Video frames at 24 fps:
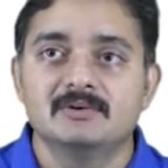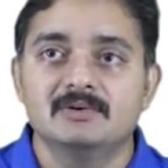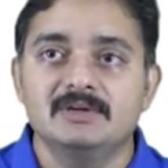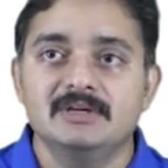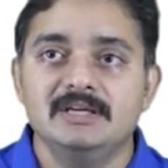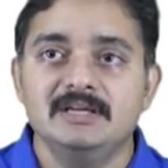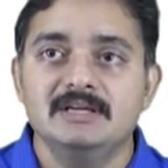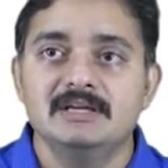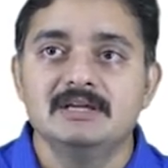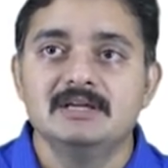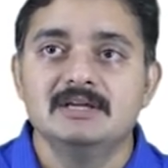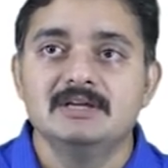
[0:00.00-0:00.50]

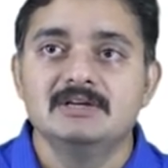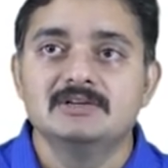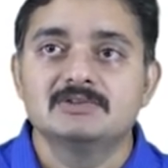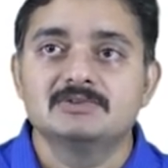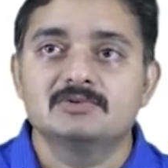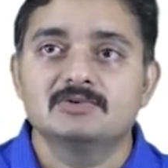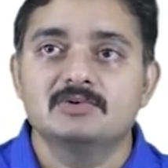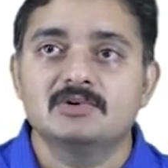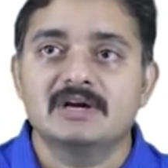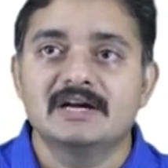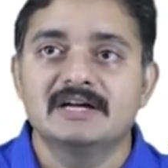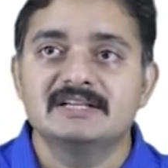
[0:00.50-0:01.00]
Okay.
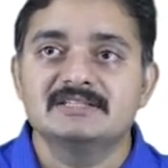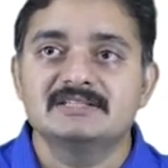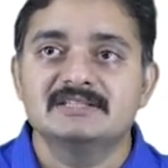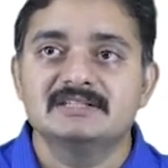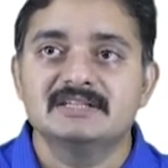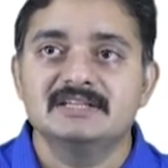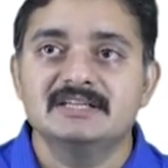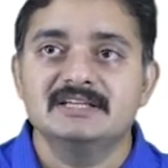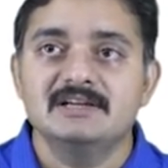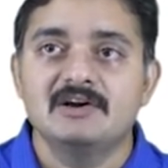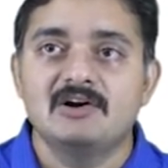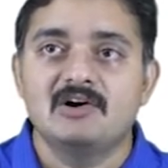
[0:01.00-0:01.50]
So,
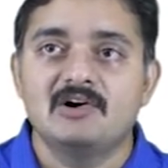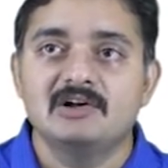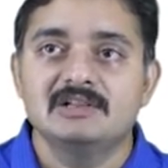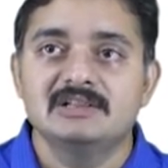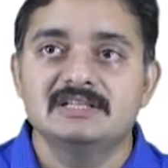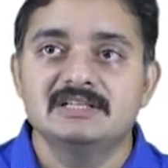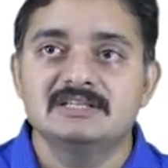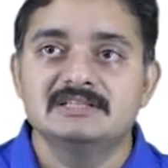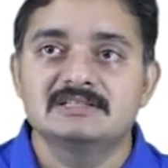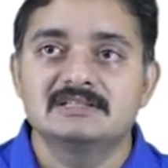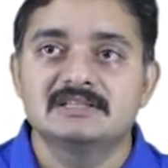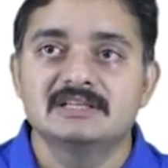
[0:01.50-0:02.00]
considering all
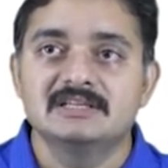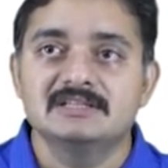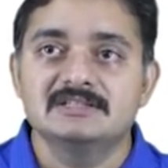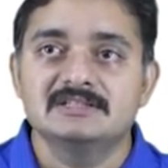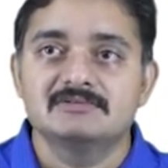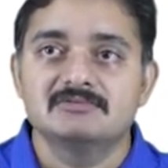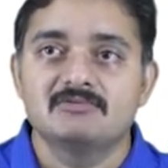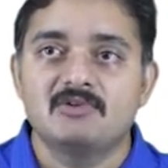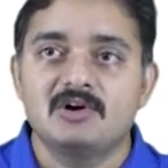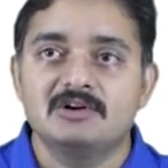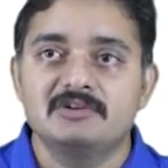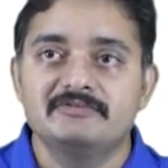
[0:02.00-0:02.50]
these
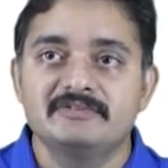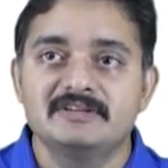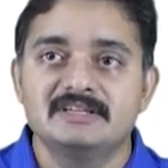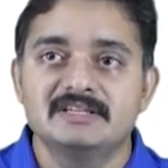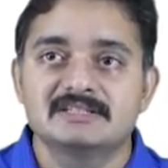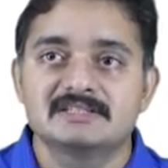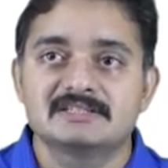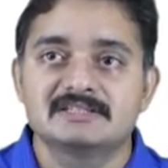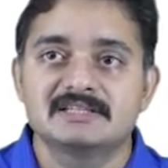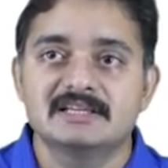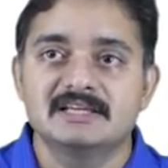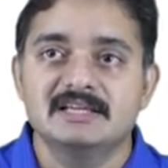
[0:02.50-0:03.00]
things, what we
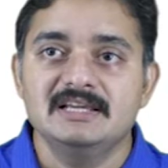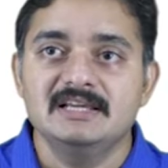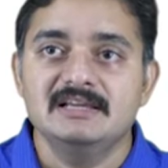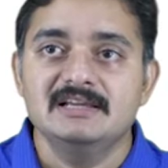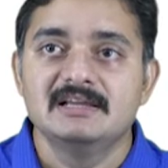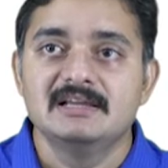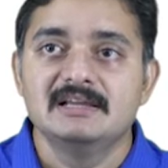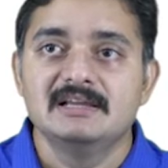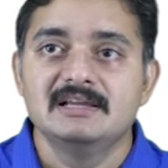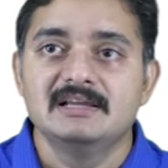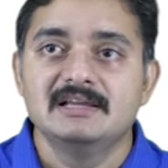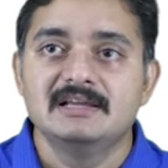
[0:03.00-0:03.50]
can say,
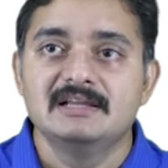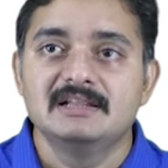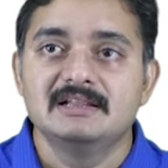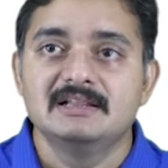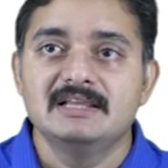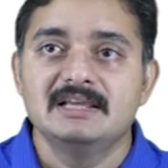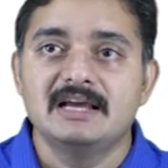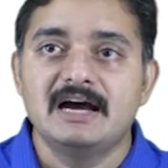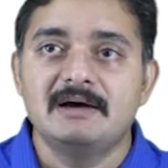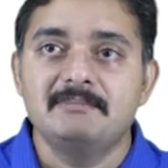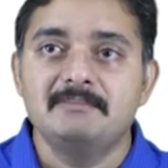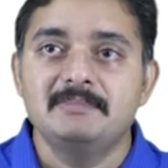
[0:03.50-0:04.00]

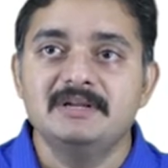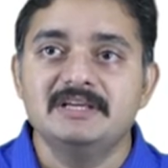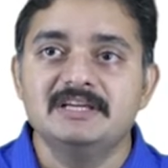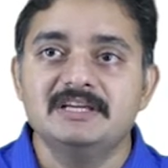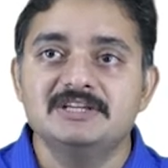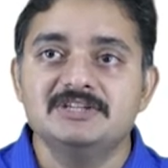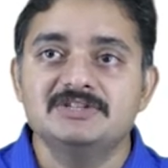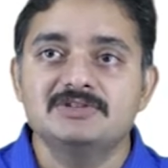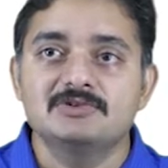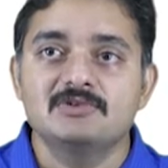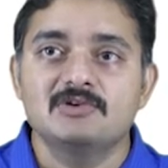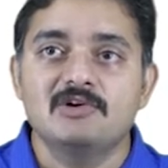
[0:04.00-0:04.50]
the
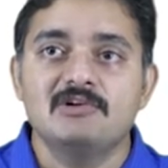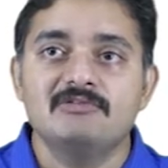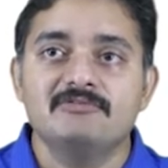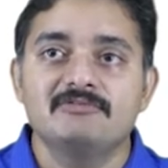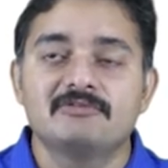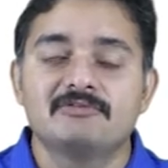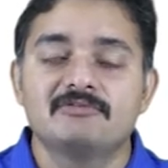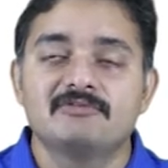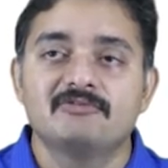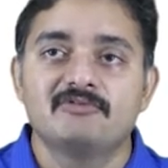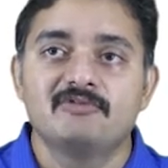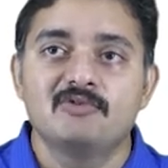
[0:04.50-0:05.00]
application of
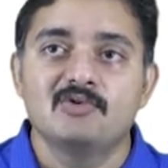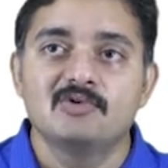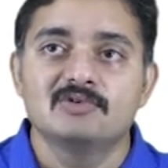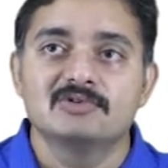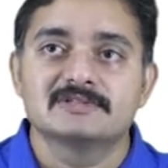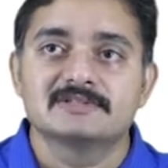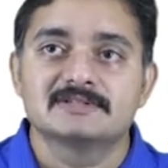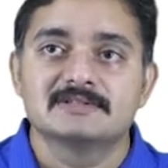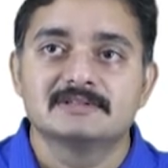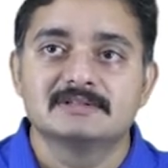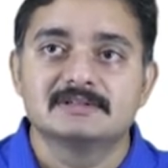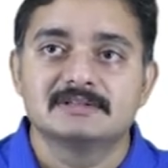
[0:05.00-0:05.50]

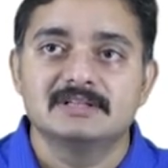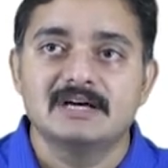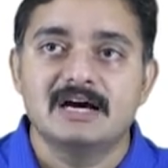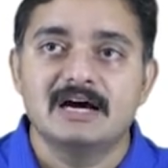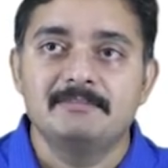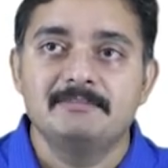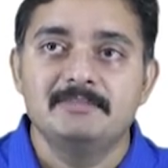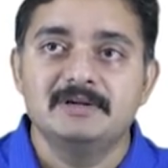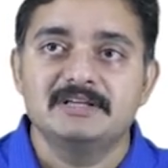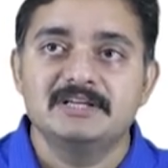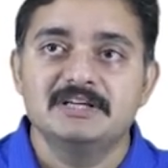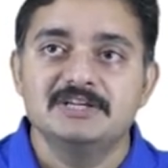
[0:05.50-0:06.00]
force, the
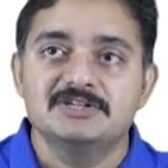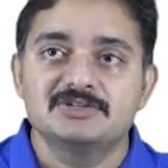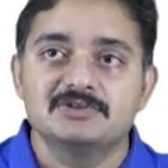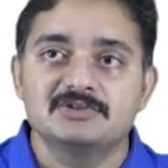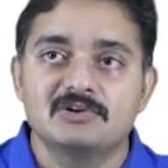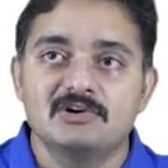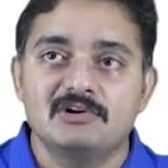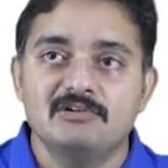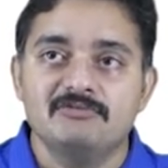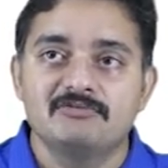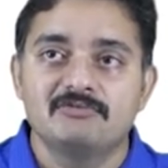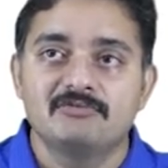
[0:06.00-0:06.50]
application
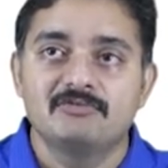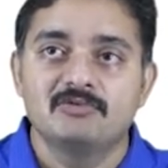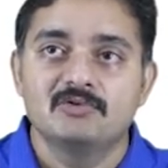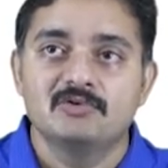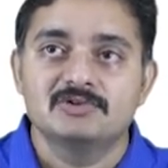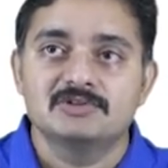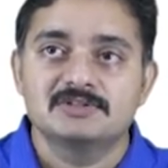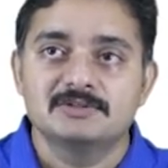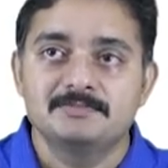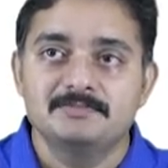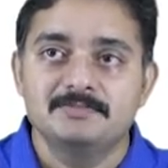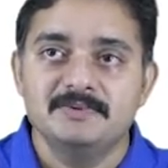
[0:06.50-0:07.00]
of
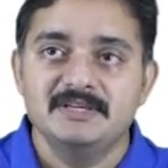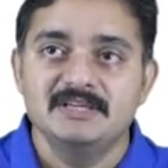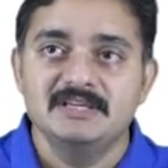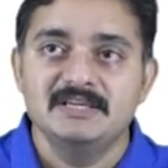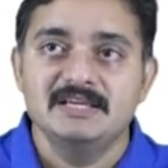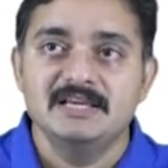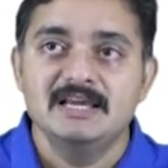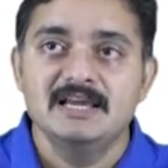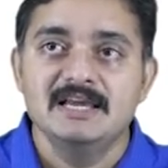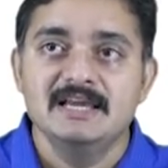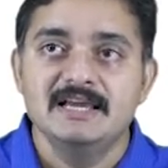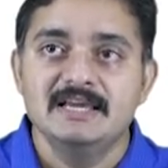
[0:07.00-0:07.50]
force
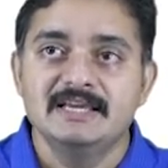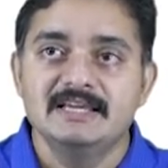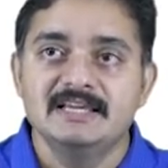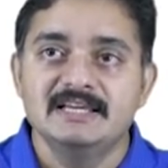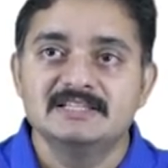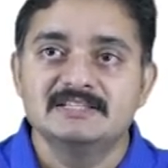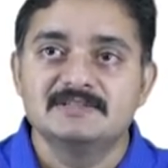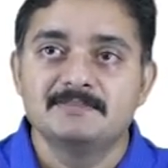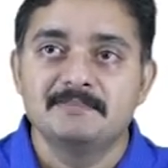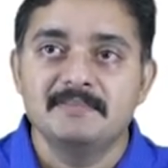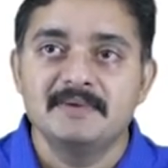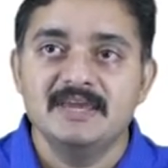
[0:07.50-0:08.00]
P
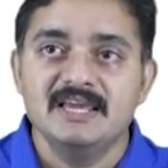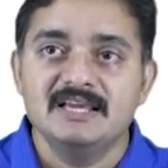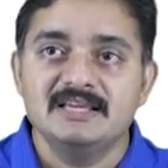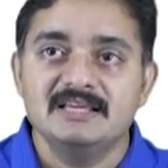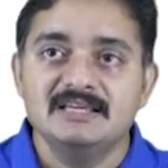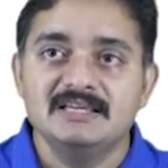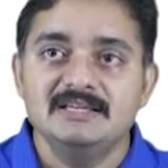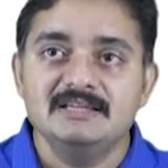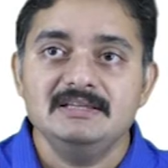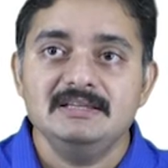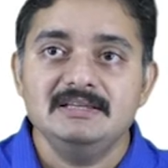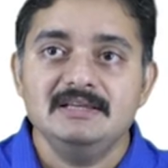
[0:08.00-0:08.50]
is
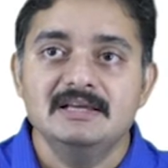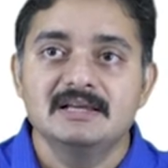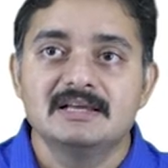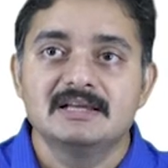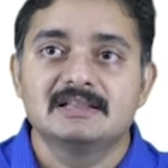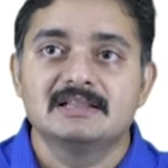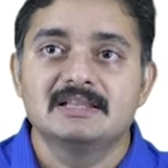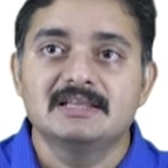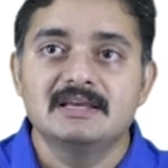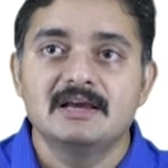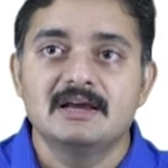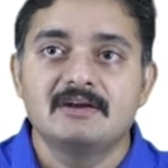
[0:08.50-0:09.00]
making
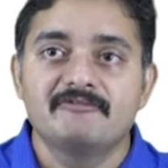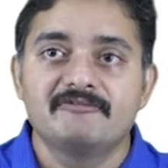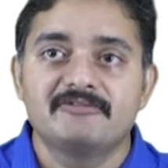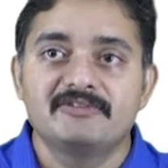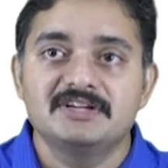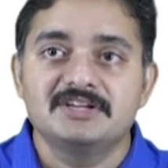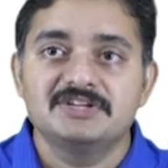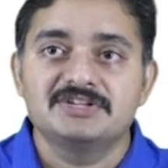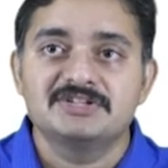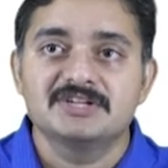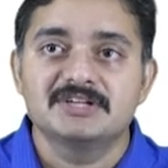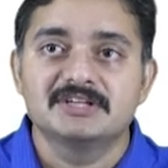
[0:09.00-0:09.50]
the
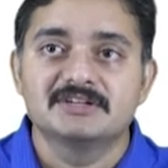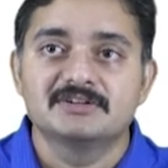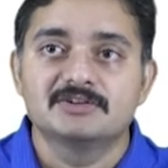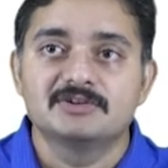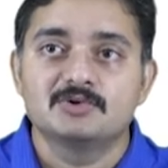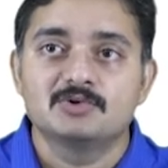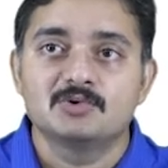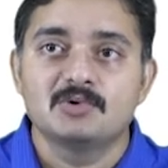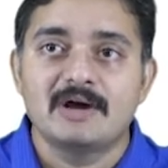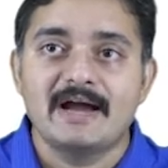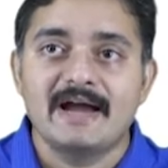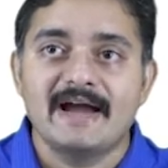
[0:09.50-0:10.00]
friction
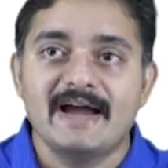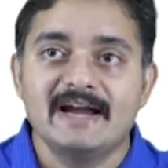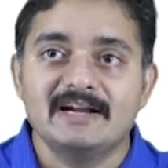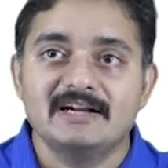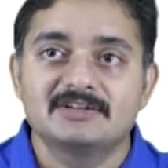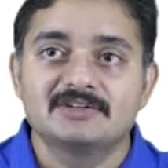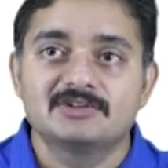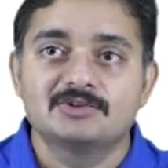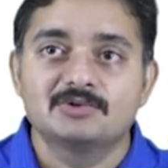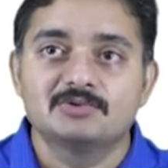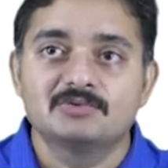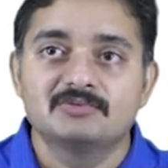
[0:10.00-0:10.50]
to
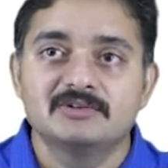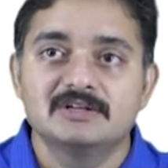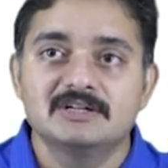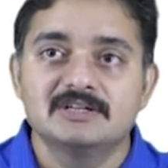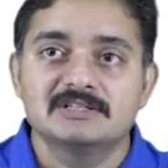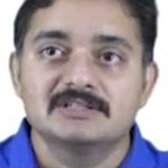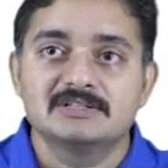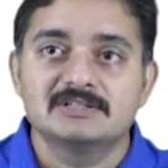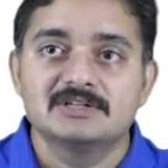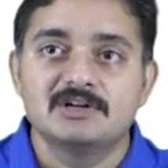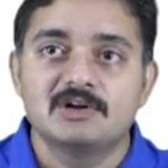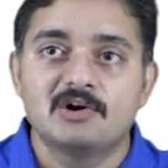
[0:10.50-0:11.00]
act
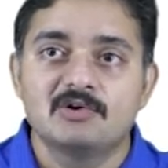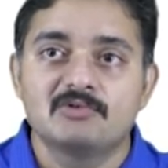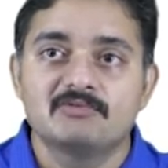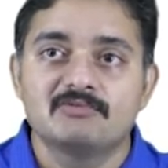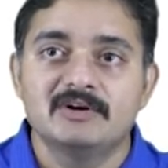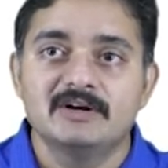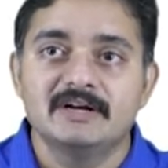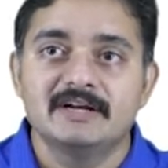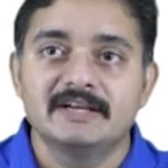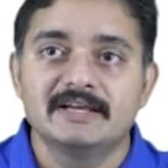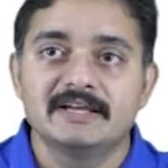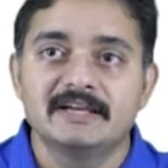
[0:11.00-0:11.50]
towards
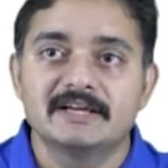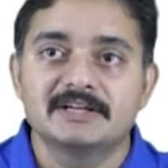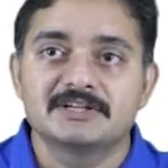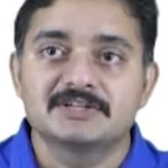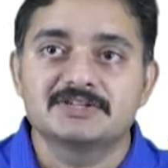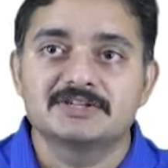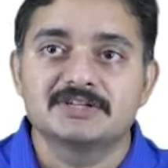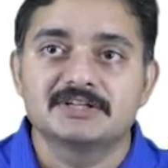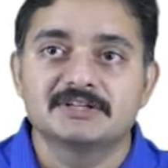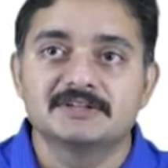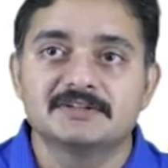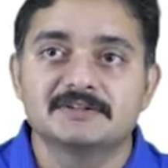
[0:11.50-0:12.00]
downward
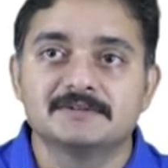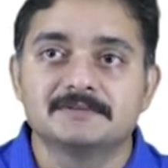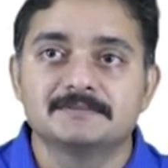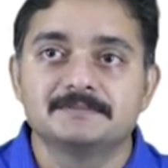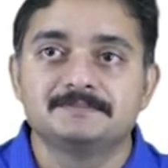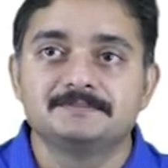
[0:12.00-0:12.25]
direction,